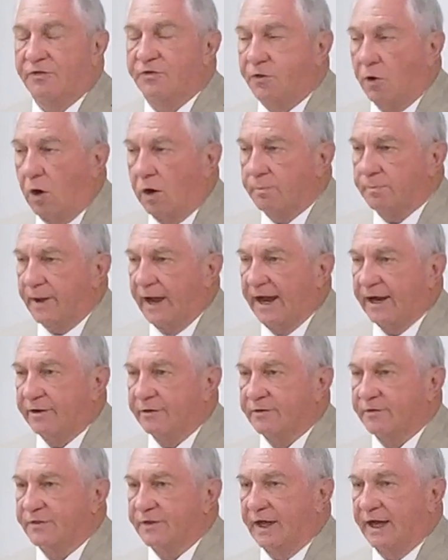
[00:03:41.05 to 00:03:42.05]
thought
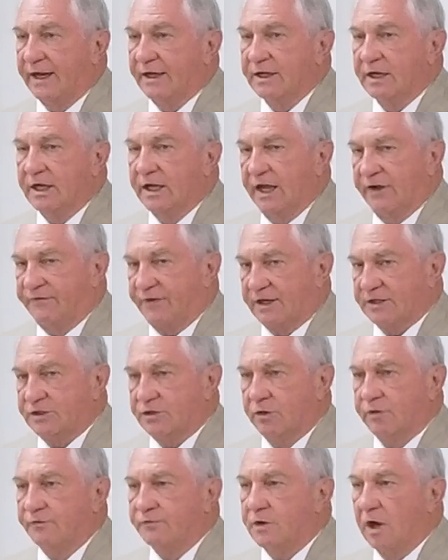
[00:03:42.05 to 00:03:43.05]
pattern that if I
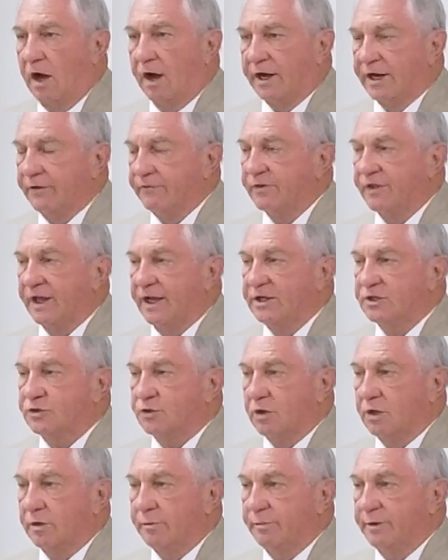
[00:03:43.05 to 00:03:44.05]
serve God, everything's
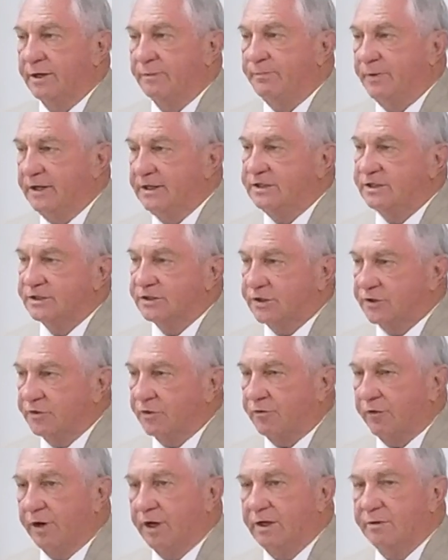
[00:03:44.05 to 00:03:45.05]
going to be peaches and
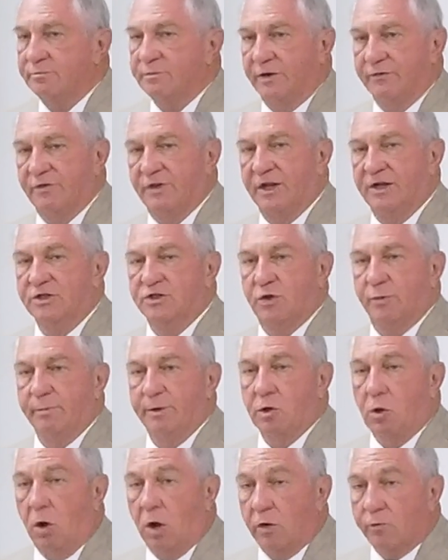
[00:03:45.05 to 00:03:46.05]
cream, everything's going to
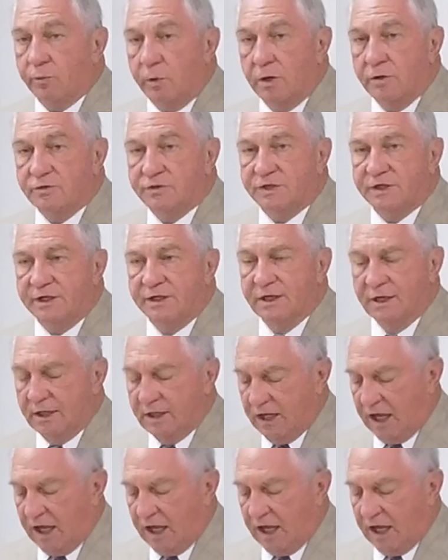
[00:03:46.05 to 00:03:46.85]
be all rosy.